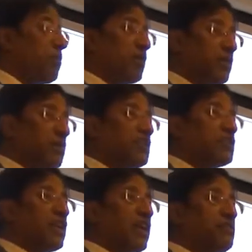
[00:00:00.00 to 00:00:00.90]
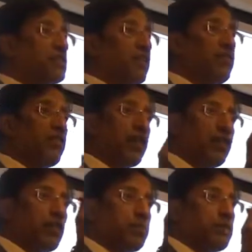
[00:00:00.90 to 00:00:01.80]
But the ministry kept saying you have done
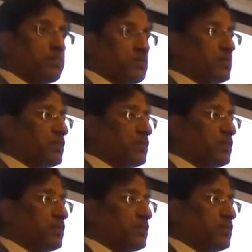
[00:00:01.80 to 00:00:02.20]
it on purpose.